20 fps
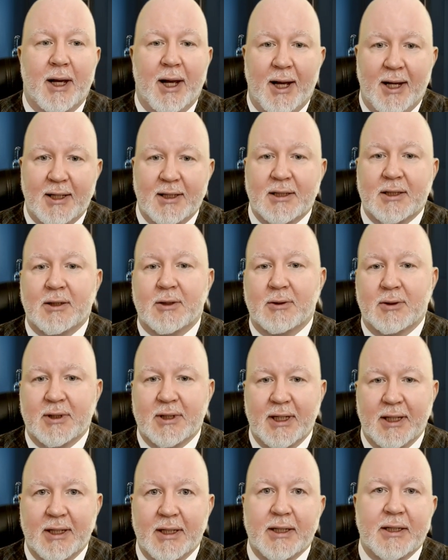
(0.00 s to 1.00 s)
ask to
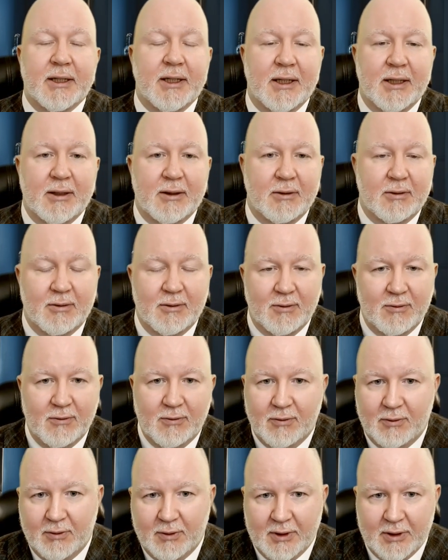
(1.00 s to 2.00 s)
set a date
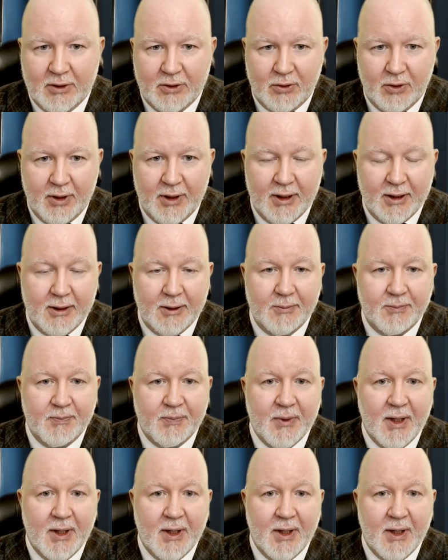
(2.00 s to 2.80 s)
for the trial.